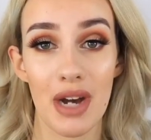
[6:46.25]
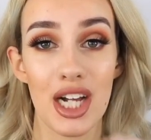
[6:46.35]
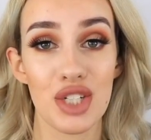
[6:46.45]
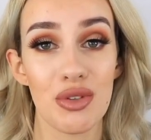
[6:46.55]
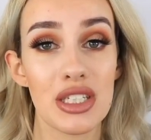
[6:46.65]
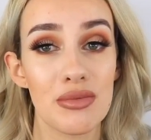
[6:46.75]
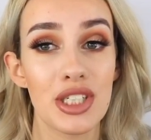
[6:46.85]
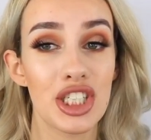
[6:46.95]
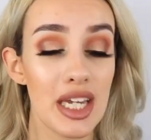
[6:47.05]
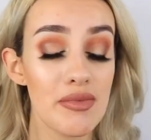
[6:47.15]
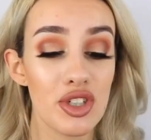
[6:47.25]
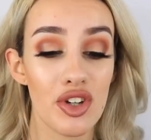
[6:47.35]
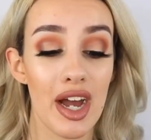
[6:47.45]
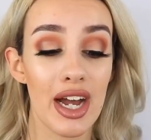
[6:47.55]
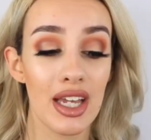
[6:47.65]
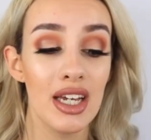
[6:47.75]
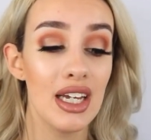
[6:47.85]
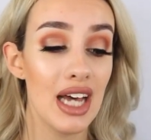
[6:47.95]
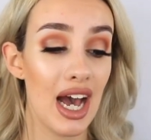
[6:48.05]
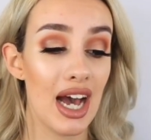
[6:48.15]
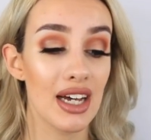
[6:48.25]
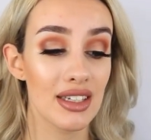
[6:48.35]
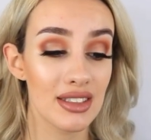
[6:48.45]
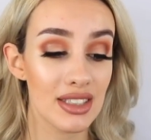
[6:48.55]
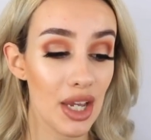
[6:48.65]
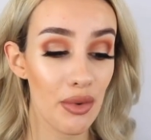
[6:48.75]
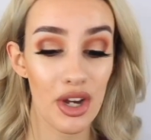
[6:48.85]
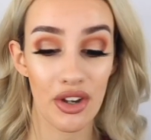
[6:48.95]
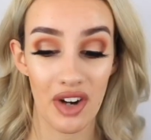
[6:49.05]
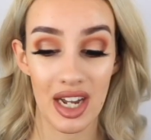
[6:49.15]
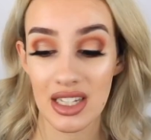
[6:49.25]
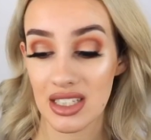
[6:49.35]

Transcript: I just wanted something cheap to try and it worked great.